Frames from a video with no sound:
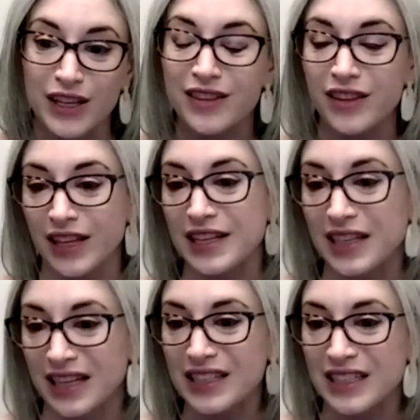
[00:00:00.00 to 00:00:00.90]
in the late
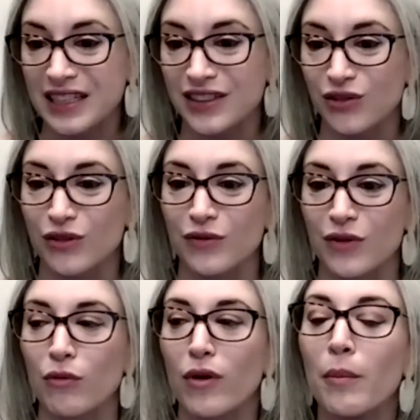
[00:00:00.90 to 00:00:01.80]
90s sort of
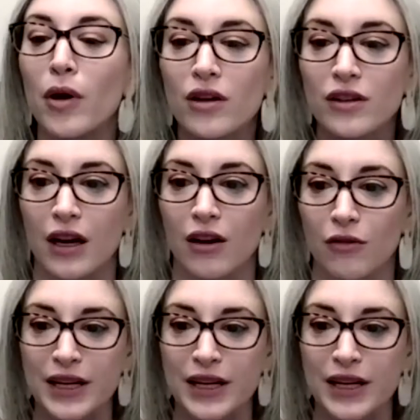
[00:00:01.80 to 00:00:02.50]
a